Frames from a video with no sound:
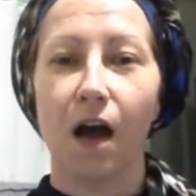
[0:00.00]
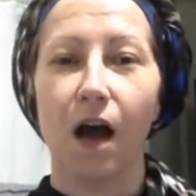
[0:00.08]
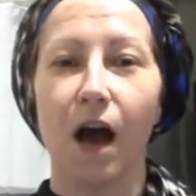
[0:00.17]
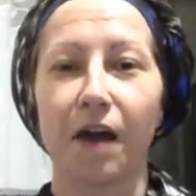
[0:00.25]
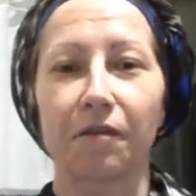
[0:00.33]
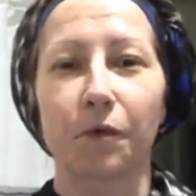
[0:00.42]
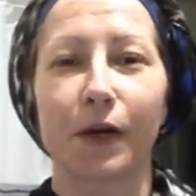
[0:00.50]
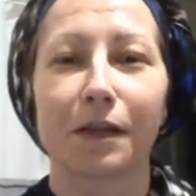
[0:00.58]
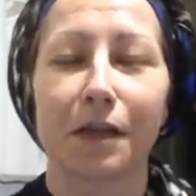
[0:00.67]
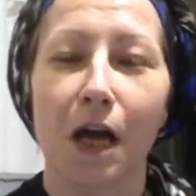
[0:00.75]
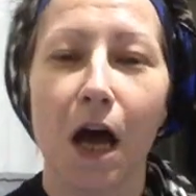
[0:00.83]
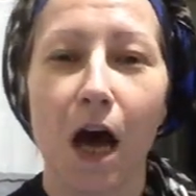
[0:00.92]
Hi everyone,
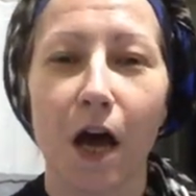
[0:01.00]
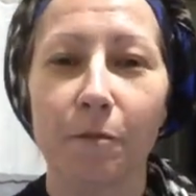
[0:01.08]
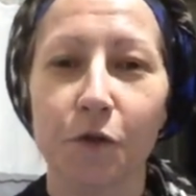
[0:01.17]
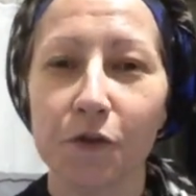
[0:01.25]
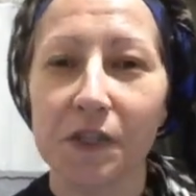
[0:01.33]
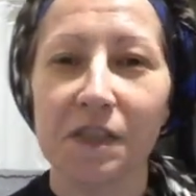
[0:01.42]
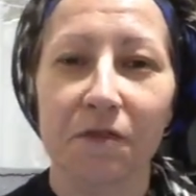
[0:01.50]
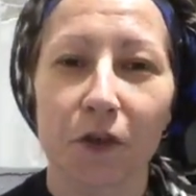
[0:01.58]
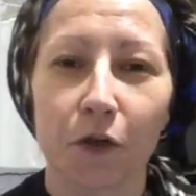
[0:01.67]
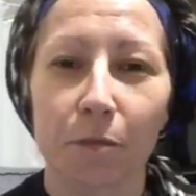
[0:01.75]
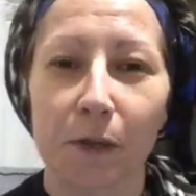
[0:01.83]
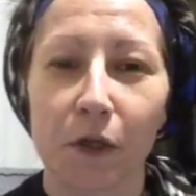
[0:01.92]
I'm doing this
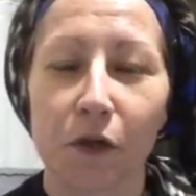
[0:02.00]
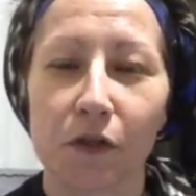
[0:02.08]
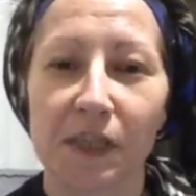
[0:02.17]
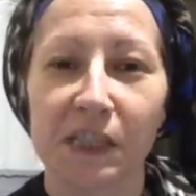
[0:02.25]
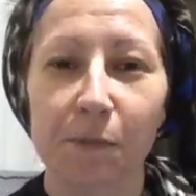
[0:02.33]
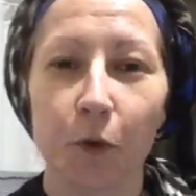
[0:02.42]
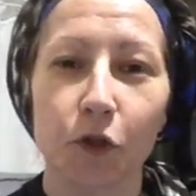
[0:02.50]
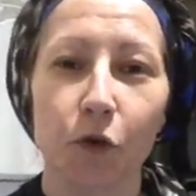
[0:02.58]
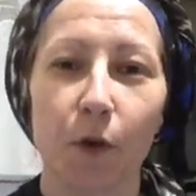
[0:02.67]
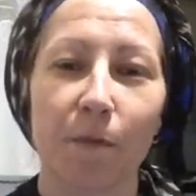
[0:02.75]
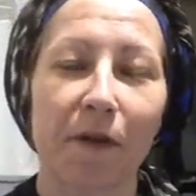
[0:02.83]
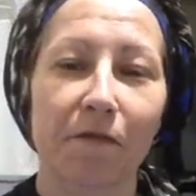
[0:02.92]
video because I spoke to
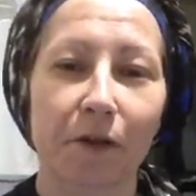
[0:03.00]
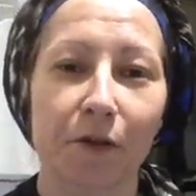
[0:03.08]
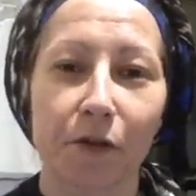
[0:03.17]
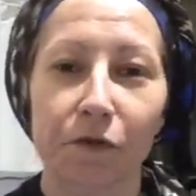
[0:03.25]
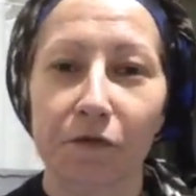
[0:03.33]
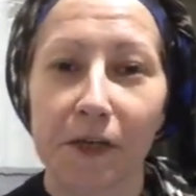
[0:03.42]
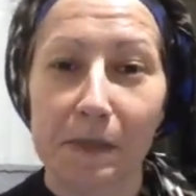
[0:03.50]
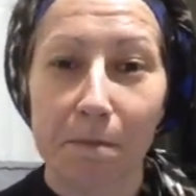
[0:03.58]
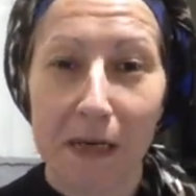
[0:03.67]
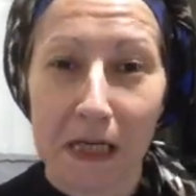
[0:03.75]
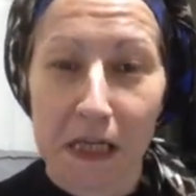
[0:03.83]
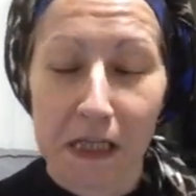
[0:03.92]
one of my very good friends,
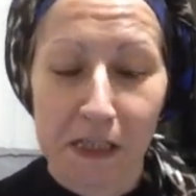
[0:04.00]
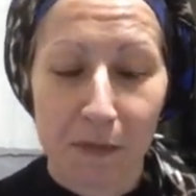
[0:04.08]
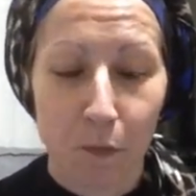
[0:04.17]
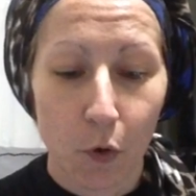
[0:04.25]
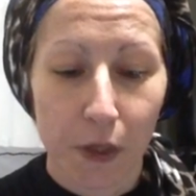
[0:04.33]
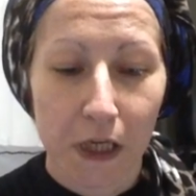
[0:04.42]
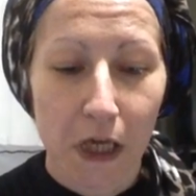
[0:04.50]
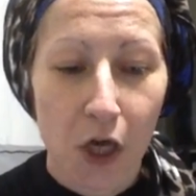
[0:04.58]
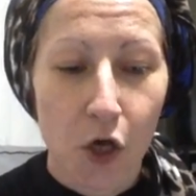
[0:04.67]
Mina, this morning,